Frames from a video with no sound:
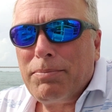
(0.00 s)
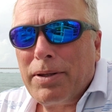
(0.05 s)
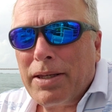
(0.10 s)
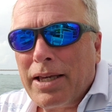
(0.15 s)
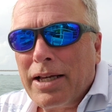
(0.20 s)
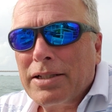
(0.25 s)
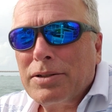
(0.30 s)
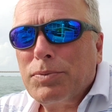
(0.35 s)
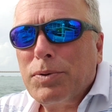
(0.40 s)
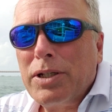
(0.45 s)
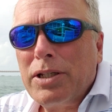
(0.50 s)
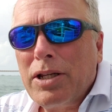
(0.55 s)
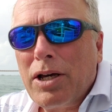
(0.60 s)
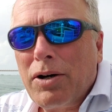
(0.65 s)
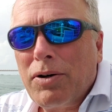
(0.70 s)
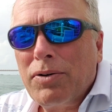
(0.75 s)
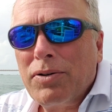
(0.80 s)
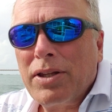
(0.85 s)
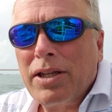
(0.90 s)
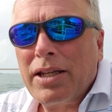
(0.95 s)
Because we
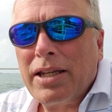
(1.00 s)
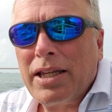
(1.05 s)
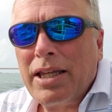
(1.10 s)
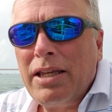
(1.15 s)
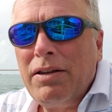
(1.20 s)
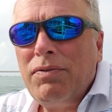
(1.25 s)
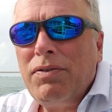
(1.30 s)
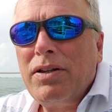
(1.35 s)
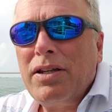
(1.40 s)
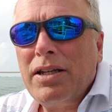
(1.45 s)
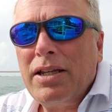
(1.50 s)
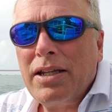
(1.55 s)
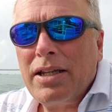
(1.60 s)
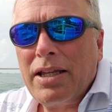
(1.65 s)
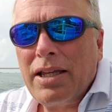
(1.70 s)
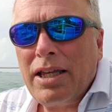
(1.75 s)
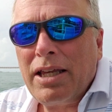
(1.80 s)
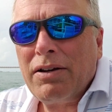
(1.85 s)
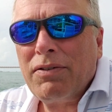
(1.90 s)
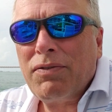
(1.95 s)
know that even
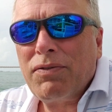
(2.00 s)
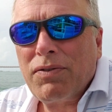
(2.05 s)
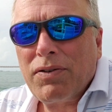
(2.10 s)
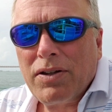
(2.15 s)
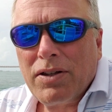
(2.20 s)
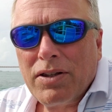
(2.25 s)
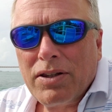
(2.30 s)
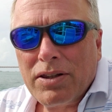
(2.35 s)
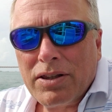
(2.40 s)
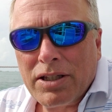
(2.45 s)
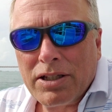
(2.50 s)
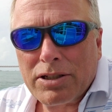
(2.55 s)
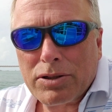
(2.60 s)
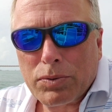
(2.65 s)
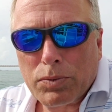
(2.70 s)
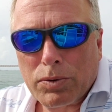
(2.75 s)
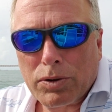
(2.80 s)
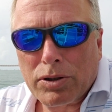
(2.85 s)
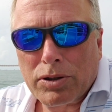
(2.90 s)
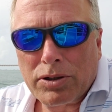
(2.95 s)
if
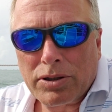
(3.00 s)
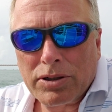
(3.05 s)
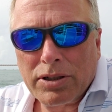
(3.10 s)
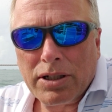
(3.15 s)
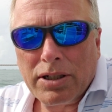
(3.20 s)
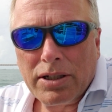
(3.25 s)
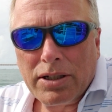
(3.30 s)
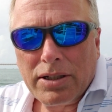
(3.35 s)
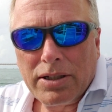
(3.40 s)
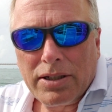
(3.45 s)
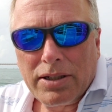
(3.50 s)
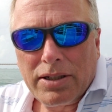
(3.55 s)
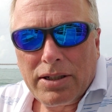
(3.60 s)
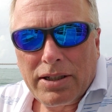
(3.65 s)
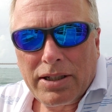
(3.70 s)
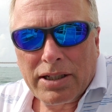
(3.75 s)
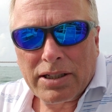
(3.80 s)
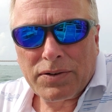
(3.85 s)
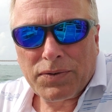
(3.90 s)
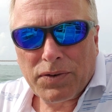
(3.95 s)
this world
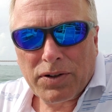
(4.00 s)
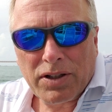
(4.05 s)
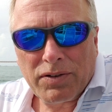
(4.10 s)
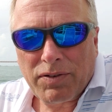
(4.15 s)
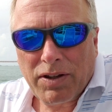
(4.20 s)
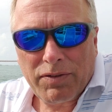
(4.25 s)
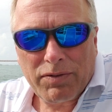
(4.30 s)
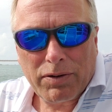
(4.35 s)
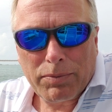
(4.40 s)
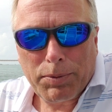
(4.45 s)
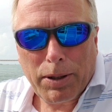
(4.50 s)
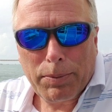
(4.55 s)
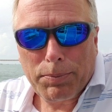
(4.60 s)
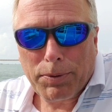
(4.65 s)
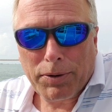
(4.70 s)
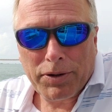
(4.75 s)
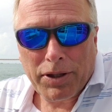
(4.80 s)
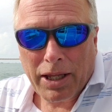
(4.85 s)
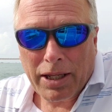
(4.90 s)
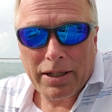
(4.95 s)
is full of evil
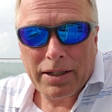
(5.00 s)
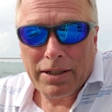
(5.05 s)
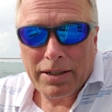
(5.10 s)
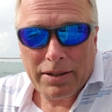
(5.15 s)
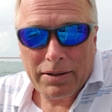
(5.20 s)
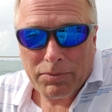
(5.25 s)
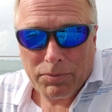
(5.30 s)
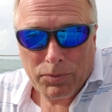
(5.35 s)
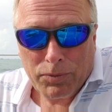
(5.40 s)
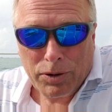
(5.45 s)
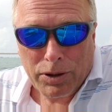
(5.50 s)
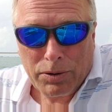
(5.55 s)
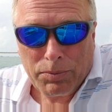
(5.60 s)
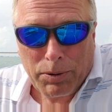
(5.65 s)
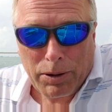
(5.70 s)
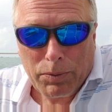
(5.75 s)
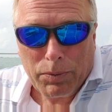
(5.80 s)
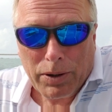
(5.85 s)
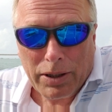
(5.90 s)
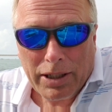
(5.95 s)
people that would
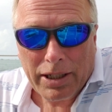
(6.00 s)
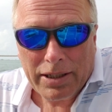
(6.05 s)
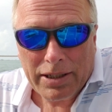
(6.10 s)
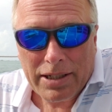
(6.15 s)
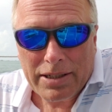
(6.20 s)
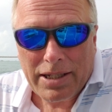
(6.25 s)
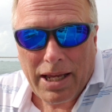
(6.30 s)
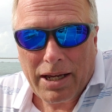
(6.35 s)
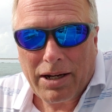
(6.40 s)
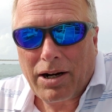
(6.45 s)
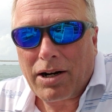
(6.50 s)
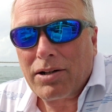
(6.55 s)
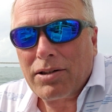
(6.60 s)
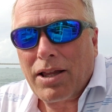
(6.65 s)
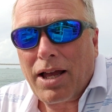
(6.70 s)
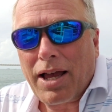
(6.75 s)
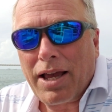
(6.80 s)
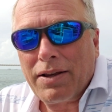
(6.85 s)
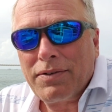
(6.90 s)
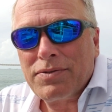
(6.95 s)
be willing to take our
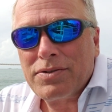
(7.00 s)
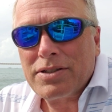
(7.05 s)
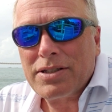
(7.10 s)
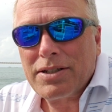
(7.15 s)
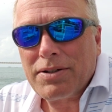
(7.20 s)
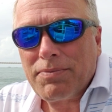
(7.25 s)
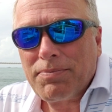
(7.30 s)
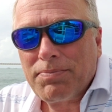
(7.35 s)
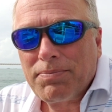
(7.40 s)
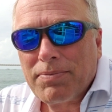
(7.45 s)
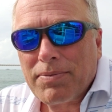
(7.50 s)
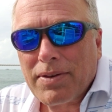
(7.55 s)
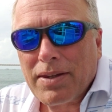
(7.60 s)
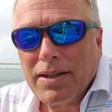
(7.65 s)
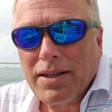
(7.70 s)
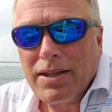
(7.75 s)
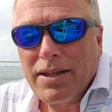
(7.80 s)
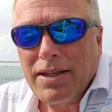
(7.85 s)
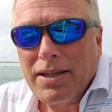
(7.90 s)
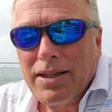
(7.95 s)
lives,
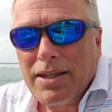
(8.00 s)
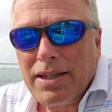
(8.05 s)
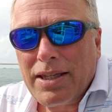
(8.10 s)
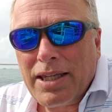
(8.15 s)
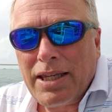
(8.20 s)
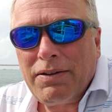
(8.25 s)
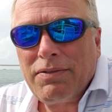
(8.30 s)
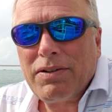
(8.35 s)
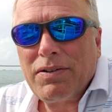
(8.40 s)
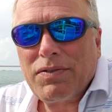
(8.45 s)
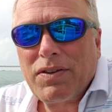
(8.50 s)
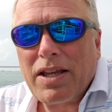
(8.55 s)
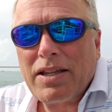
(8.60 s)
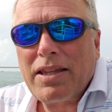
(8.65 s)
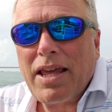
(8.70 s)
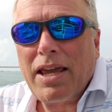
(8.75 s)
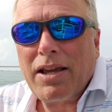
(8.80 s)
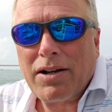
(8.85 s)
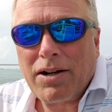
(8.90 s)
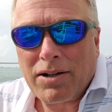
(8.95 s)
even if they
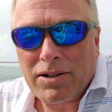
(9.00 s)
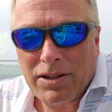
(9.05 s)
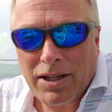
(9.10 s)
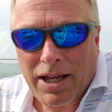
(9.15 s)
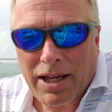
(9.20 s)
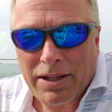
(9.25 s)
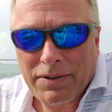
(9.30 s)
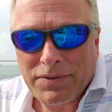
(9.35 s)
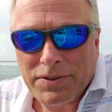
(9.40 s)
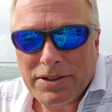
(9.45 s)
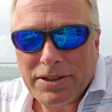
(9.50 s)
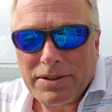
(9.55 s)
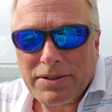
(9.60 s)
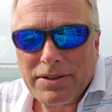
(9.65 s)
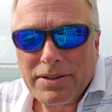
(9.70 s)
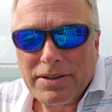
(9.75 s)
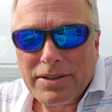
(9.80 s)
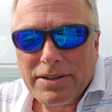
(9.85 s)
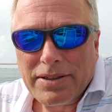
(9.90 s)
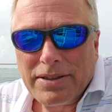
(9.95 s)
take our lives,
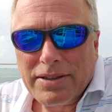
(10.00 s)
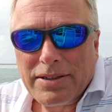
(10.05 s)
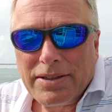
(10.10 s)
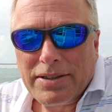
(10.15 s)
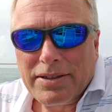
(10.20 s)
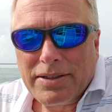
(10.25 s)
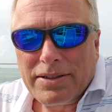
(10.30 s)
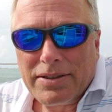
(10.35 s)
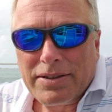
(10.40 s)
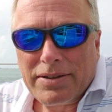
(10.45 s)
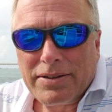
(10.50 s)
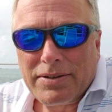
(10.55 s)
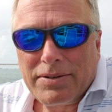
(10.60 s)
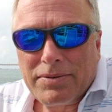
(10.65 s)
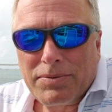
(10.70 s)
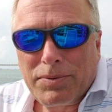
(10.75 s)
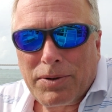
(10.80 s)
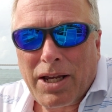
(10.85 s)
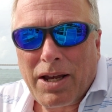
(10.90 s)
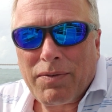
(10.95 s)

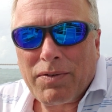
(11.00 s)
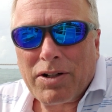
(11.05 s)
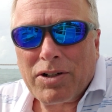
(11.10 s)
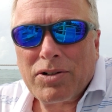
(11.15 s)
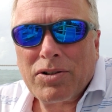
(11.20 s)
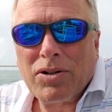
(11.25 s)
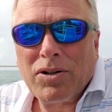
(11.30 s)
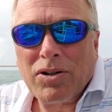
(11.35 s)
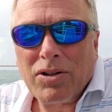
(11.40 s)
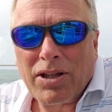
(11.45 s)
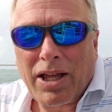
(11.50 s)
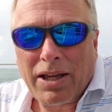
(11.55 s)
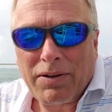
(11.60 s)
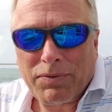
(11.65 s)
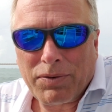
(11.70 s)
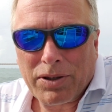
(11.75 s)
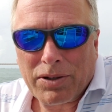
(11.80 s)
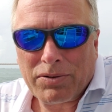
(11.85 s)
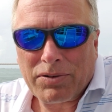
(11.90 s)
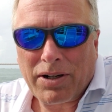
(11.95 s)
we have an eternal
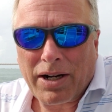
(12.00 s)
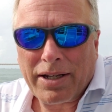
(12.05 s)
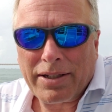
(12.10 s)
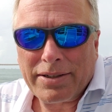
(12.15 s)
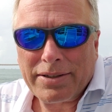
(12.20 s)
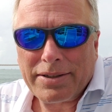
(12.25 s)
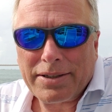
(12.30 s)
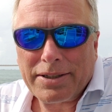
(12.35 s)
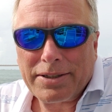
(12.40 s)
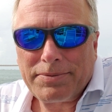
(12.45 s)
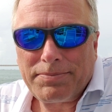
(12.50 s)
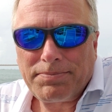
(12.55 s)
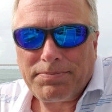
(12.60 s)
life with Christ.